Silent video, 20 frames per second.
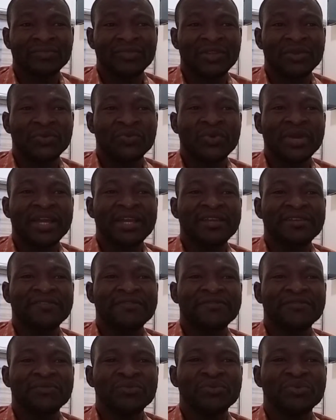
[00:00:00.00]
the
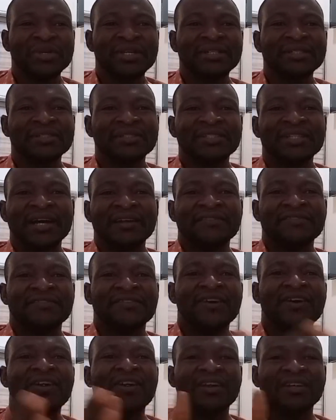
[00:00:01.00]
wave will
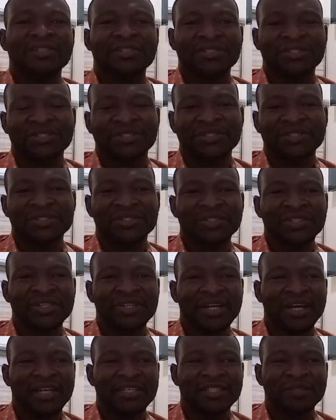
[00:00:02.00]
diverge
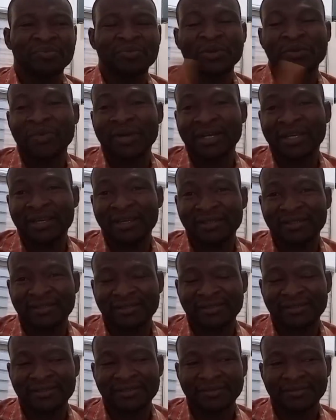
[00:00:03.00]
as it
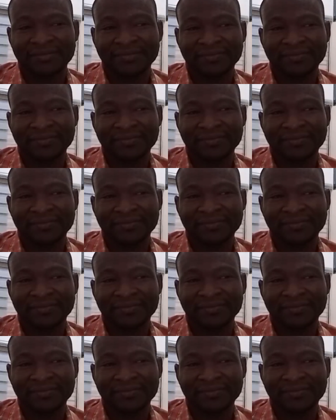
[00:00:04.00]
propagates.